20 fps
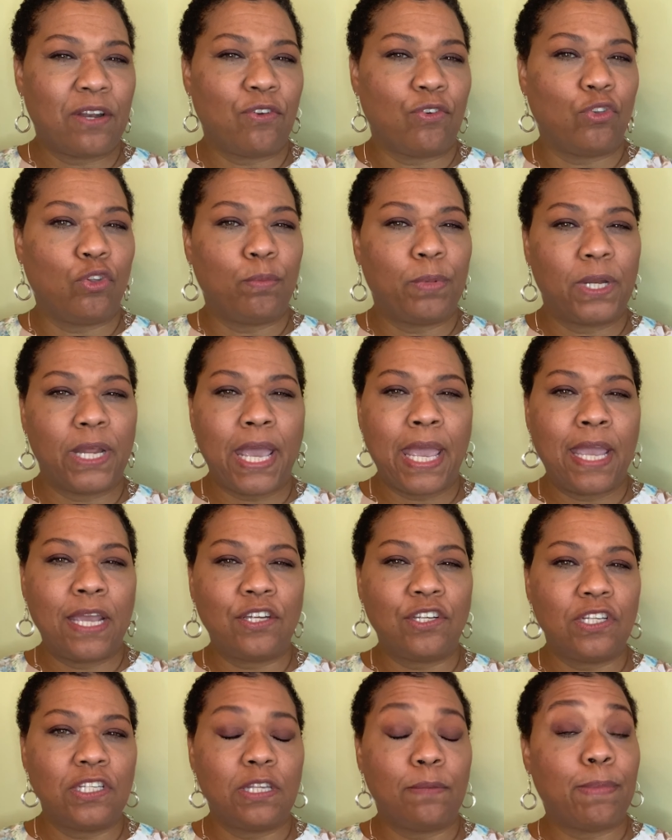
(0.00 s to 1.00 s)
or a little bit
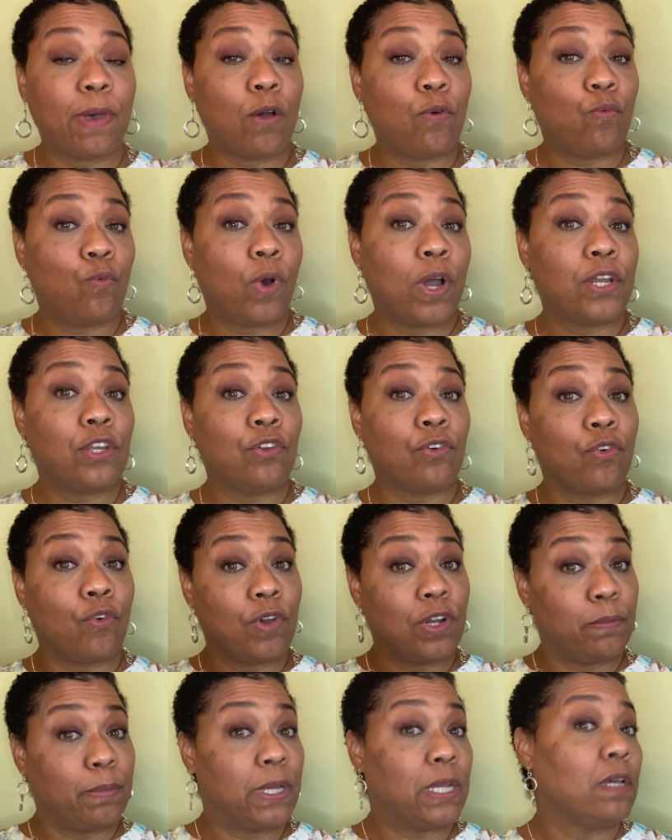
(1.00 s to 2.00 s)
anxious about what you're going to be